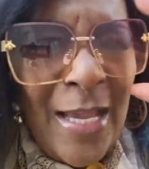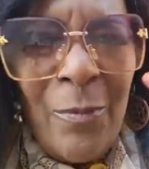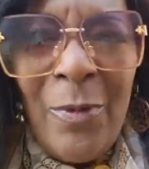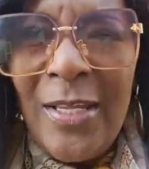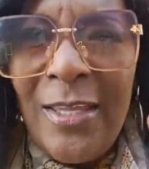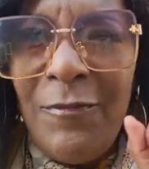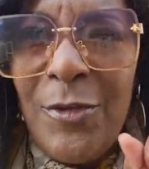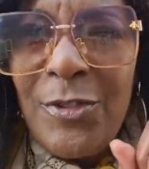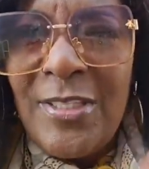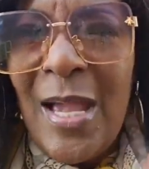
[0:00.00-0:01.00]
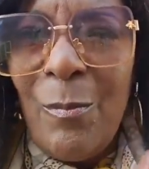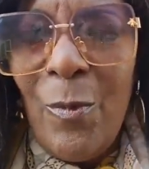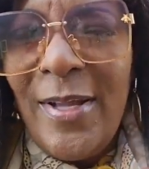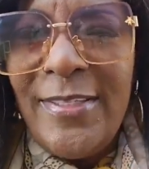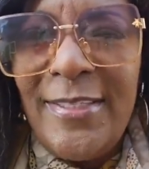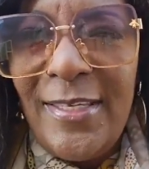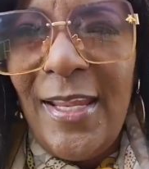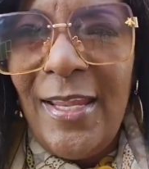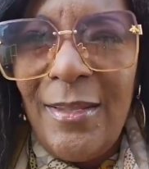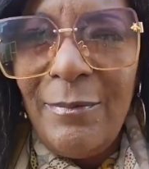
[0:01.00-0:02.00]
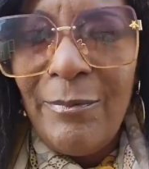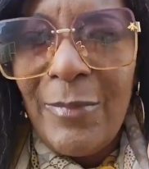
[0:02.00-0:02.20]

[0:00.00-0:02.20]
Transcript: I want to give you step one today.